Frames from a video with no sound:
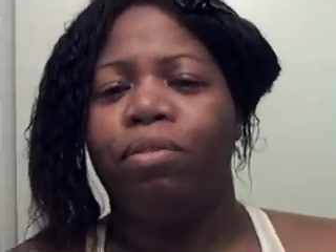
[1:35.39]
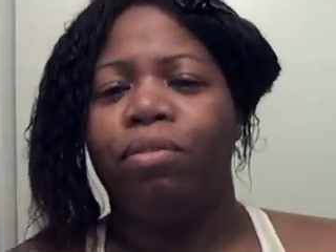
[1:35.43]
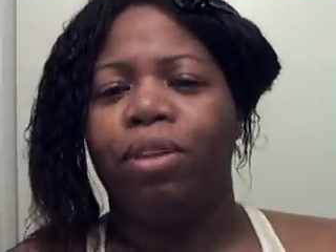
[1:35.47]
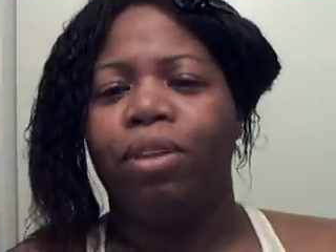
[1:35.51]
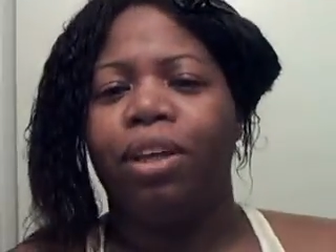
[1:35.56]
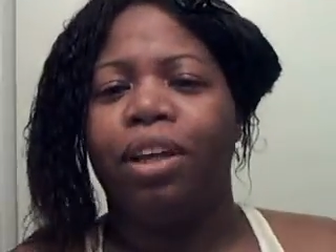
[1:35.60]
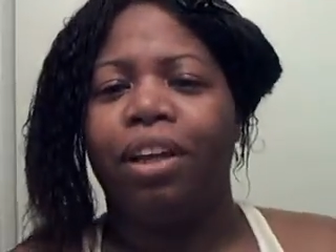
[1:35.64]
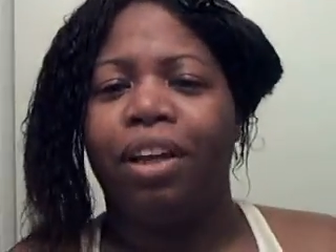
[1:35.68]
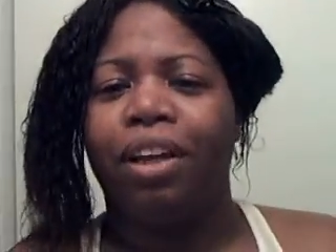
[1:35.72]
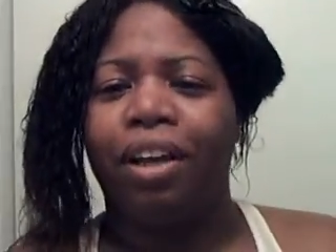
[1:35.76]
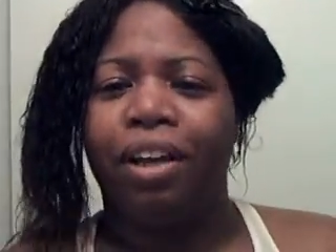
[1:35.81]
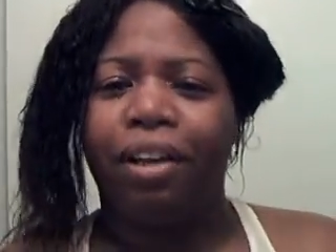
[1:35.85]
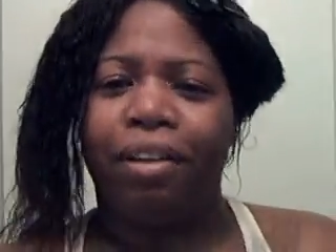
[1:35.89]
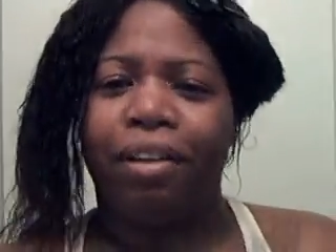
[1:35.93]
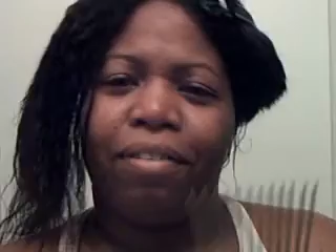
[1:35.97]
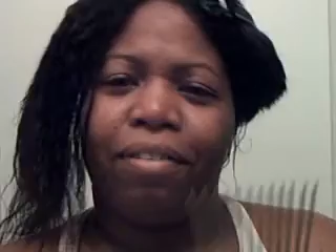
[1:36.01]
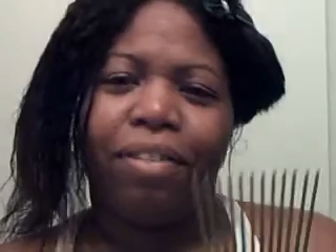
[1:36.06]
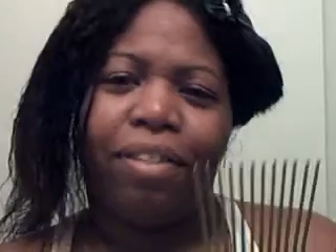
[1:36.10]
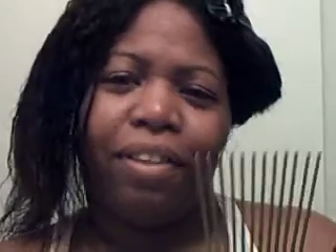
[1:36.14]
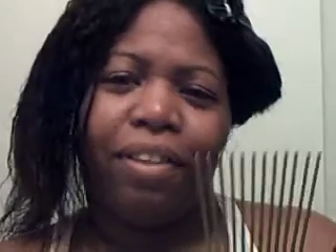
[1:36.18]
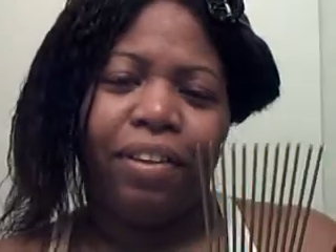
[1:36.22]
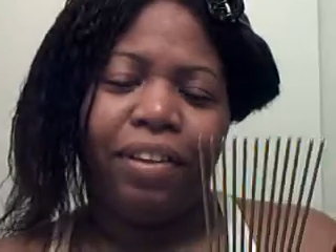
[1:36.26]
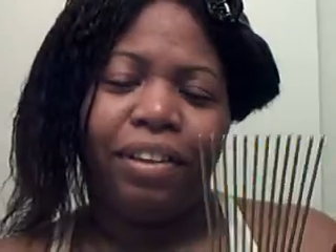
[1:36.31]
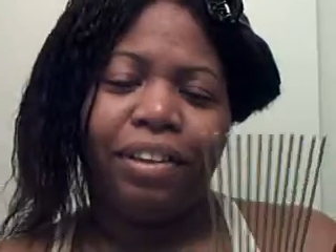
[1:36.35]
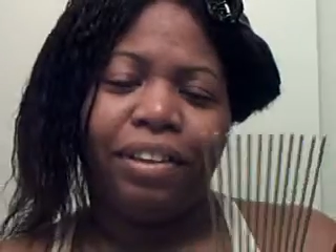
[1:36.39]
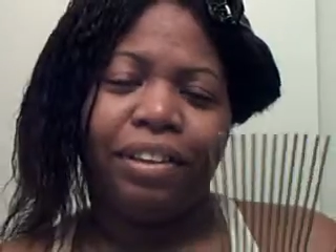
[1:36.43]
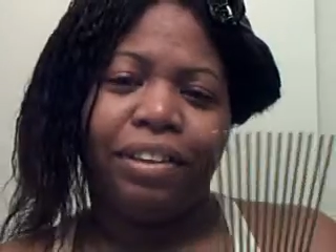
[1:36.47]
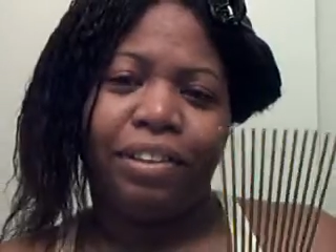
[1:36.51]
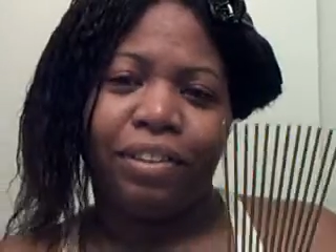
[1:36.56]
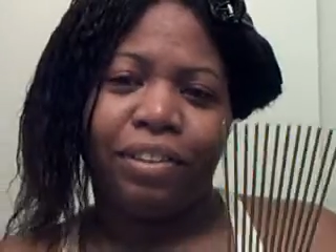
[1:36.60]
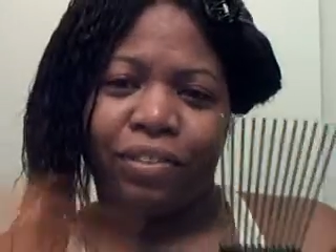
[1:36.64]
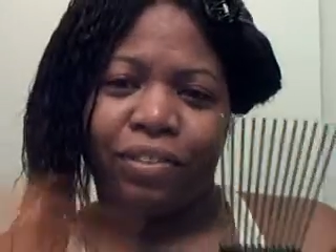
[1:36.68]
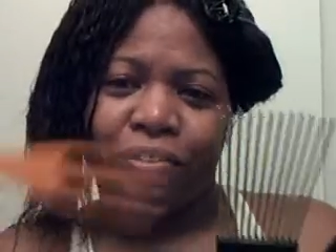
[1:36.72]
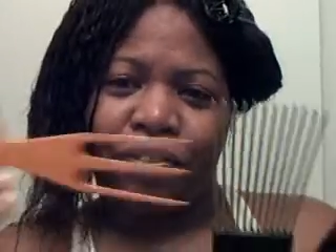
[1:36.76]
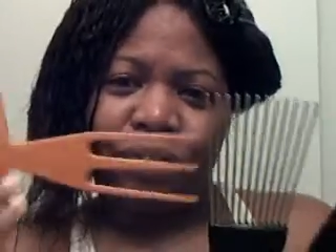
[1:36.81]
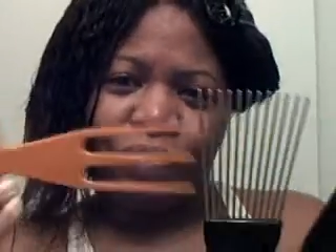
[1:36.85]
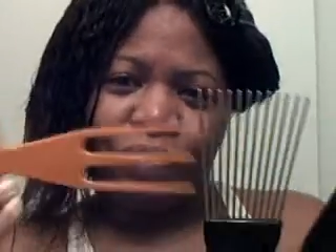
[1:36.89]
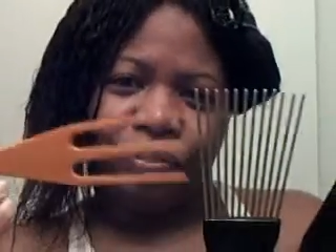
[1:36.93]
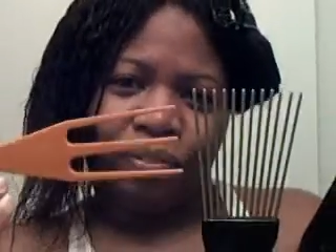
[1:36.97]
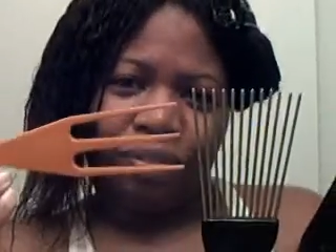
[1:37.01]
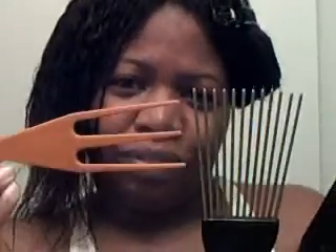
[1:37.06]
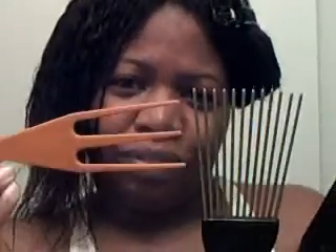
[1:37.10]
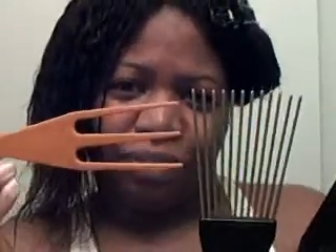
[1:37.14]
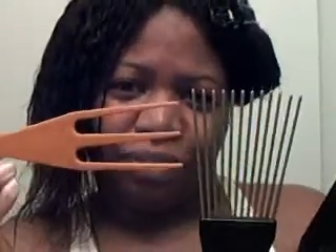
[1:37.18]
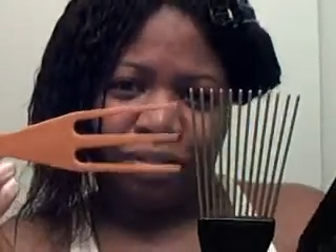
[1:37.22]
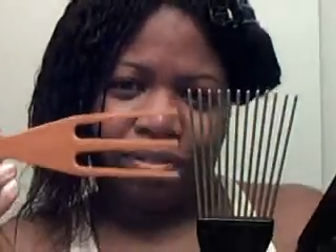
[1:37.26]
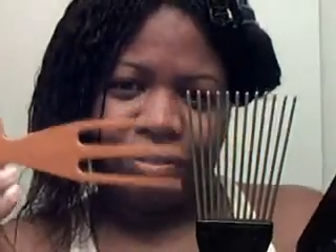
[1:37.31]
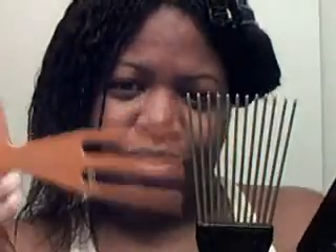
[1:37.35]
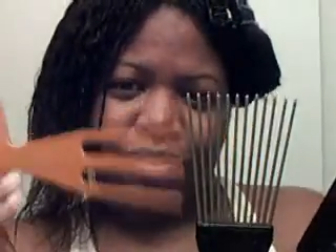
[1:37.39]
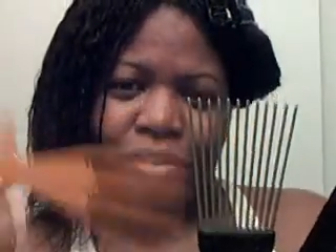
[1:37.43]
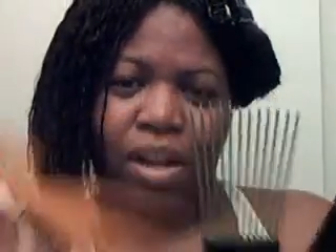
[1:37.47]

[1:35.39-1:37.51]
the equivalent of this.